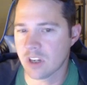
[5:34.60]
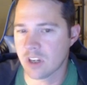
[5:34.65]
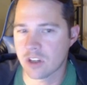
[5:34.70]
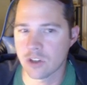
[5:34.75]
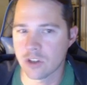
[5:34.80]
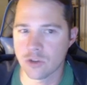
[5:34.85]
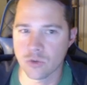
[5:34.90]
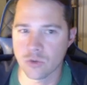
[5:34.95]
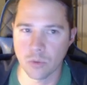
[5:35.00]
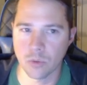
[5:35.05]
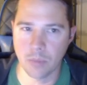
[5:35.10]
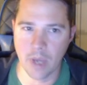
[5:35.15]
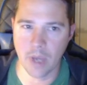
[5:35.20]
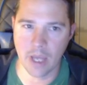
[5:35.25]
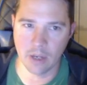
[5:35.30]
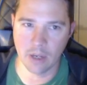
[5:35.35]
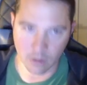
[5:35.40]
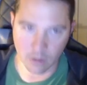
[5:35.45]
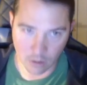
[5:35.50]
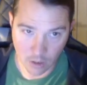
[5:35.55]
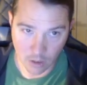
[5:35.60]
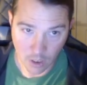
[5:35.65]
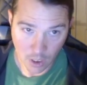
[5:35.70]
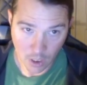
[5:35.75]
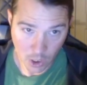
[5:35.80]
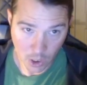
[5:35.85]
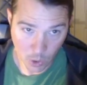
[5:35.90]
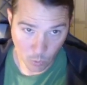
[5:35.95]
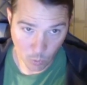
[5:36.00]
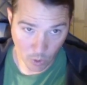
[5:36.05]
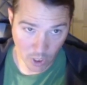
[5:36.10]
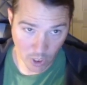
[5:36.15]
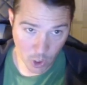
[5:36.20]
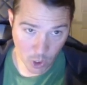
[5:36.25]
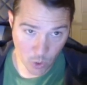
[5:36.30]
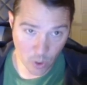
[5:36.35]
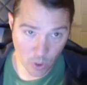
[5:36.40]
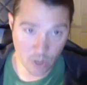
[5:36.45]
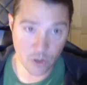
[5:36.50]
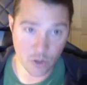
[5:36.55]
Control Panel. You want to
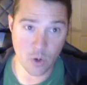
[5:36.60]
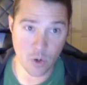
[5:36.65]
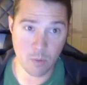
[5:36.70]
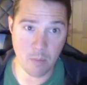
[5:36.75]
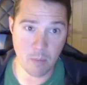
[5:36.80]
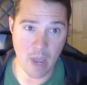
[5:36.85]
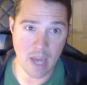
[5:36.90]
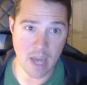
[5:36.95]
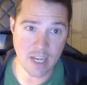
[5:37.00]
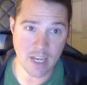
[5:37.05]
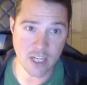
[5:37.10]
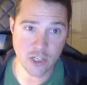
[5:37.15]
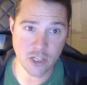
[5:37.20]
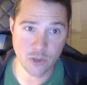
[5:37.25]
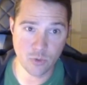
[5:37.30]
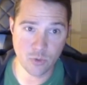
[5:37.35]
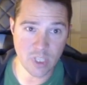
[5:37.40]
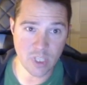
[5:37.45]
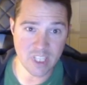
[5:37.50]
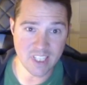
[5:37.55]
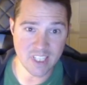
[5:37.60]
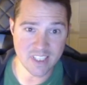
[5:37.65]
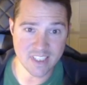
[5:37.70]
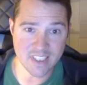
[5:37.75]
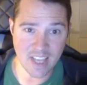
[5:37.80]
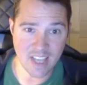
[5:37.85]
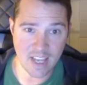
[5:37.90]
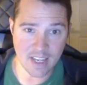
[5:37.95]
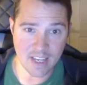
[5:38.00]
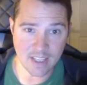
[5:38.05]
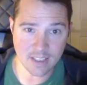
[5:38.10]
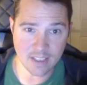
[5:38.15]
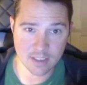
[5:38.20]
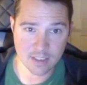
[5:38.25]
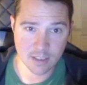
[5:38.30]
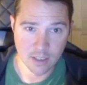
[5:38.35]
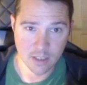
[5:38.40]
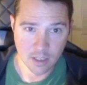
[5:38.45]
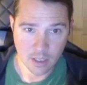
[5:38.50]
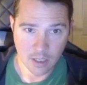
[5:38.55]
go under Manage 3D
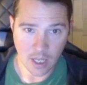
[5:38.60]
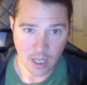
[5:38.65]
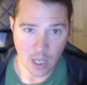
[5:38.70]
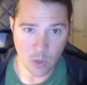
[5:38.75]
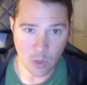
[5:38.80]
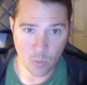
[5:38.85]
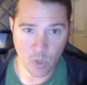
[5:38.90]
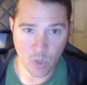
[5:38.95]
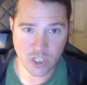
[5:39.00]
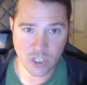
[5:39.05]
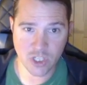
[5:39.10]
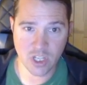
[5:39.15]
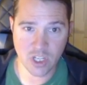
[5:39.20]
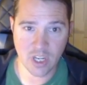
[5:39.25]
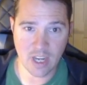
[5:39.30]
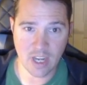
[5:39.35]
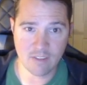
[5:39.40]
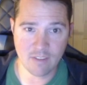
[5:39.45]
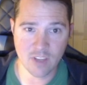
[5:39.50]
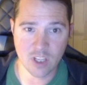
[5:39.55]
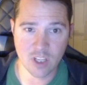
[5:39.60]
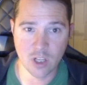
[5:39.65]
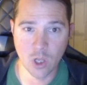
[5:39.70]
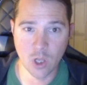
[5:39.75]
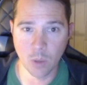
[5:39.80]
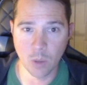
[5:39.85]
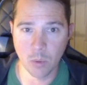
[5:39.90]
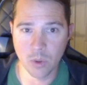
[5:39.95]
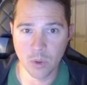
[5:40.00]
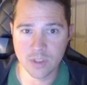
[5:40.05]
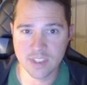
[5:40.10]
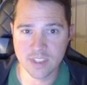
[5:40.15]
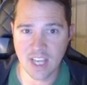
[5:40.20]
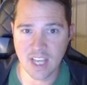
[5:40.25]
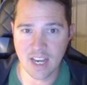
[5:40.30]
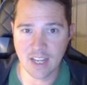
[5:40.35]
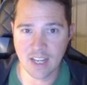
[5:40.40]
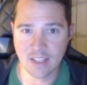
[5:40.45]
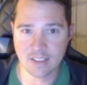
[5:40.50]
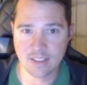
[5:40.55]
Settings, in which you're going to have the global
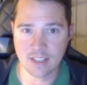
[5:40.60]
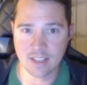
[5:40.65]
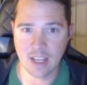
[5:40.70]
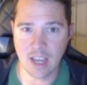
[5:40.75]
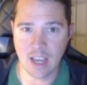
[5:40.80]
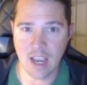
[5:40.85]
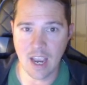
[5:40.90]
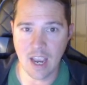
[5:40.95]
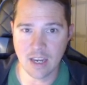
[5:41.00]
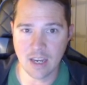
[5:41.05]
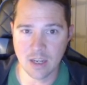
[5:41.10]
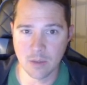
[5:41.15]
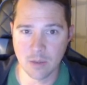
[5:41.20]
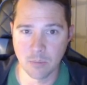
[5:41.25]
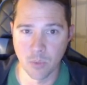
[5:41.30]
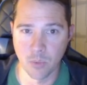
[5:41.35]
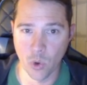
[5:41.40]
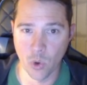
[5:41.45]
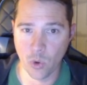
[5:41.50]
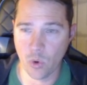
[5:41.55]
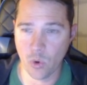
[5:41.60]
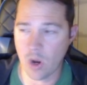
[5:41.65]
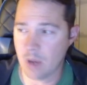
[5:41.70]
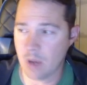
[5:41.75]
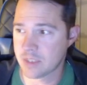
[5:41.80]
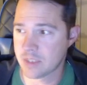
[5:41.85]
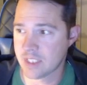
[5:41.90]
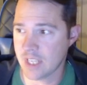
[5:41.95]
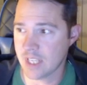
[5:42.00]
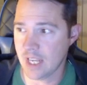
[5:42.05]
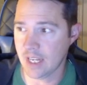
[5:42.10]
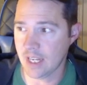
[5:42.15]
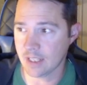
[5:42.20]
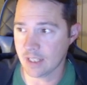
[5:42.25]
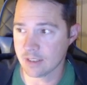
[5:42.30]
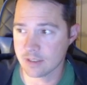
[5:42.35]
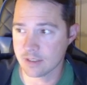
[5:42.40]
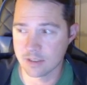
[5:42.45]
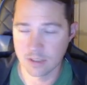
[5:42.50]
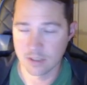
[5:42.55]
settings and the program
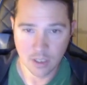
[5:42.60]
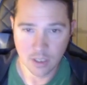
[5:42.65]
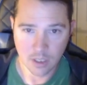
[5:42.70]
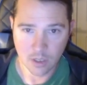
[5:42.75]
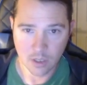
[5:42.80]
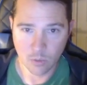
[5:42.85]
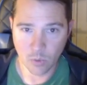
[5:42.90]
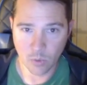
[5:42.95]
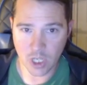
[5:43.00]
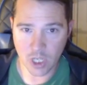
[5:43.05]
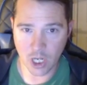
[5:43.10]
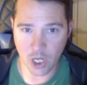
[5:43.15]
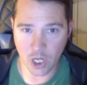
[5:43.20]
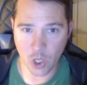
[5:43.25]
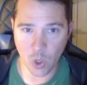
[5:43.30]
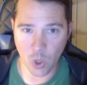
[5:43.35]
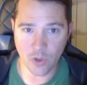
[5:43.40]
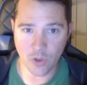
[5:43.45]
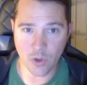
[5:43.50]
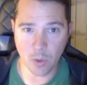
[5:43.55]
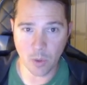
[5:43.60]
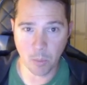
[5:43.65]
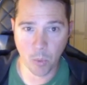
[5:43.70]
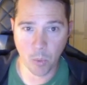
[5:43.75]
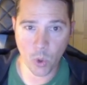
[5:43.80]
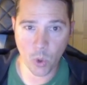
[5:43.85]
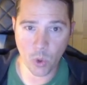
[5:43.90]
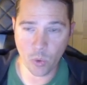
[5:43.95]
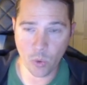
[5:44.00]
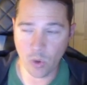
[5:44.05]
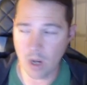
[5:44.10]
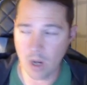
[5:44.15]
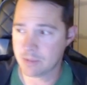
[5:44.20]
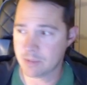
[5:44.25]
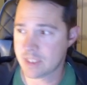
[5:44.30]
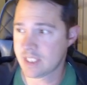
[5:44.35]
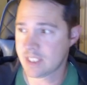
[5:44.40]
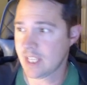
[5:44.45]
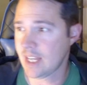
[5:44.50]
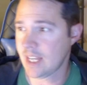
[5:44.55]
settings. We're going to go under Program
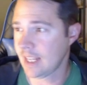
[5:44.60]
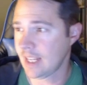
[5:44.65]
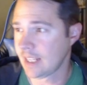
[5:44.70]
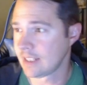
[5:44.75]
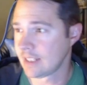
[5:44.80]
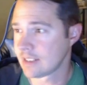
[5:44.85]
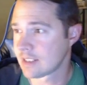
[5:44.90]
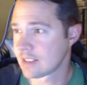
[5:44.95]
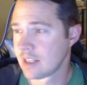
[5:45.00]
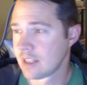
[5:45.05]
Settings.